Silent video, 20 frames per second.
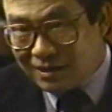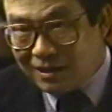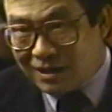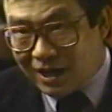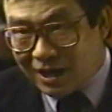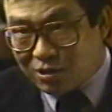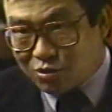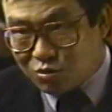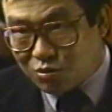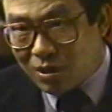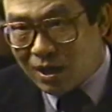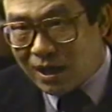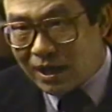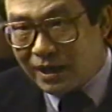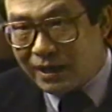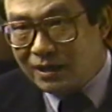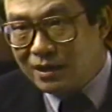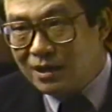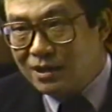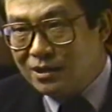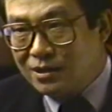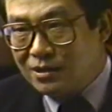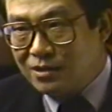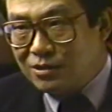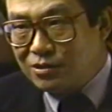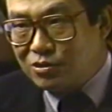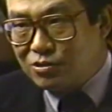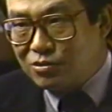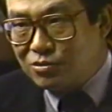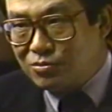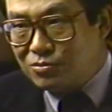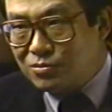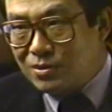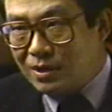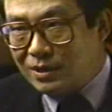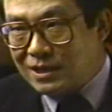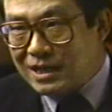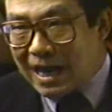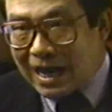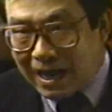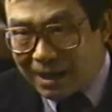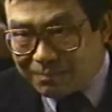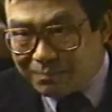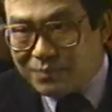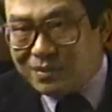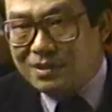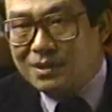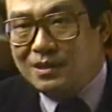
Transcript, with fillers: I try to tap